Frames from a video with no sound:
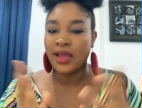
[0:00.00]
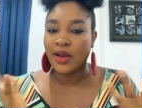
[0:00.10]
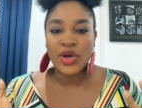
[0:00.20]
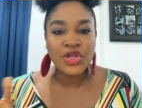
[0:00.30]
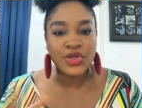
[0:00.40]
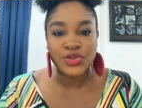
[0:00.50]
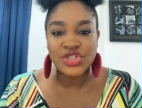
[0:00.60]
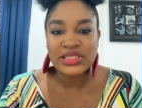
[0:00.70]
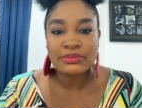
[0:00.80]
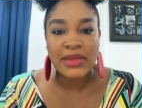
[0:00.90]
What do?
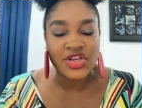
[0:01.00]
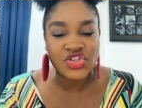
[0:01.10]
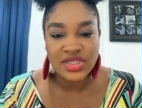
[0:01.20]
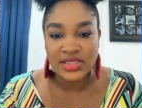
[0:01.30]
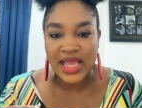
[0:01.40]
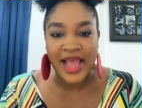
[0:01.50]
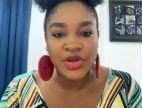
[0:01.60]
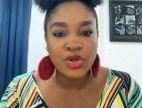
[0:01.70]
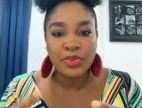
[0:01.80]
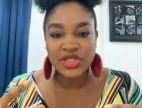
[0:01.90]
Just mash it, add
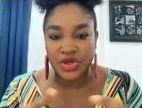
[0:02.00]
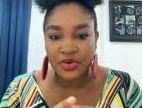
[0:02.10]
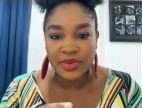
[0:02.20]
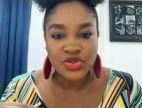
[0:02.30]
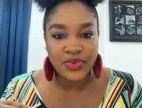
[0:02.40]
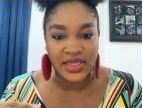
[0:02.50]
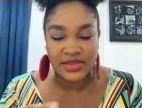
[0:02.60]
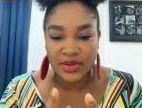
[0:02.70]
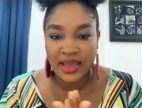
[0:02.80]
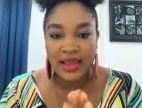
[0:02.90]
your buttercream to it,
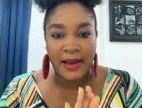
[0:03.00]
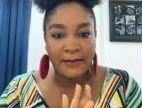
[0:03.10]
okay?